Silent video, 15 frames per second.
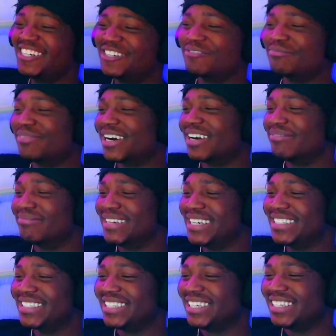Bro,
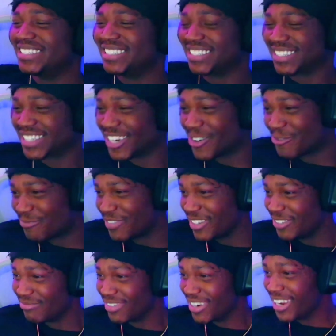Beasley is stupid,
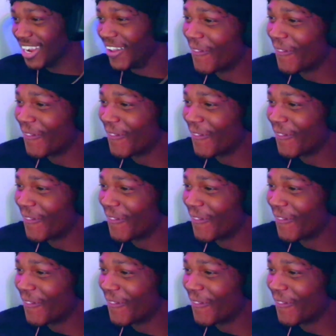bro.